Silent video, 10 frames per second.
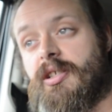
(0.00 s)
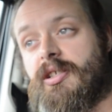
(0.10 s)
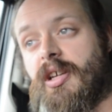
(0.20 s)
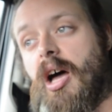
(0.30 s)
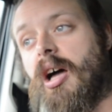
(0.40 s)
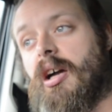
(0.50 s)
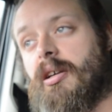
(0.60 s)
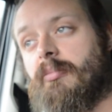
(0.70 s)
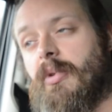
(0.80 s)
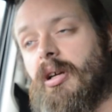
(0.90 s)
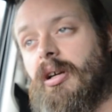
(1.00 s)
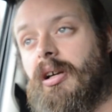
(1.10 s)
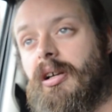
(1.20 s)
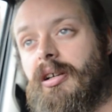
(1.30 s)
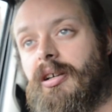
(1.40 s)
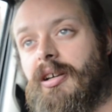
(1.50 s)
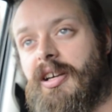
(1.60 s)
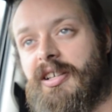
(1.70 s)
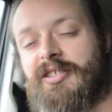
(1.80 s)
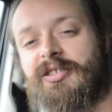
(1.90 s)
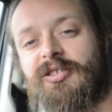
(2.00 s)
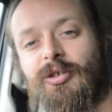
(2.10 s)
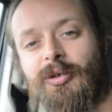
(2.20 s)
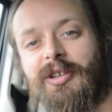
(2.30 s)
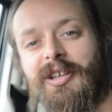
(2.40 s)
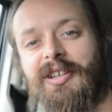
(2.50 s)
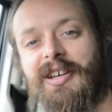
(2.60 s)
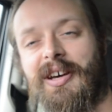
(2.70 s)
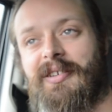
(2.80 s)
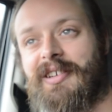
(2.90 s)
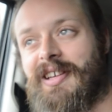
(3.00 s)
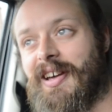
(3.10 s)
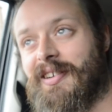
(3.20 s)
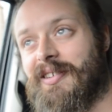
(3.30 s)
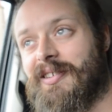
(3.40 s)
time. It's chucking it down again.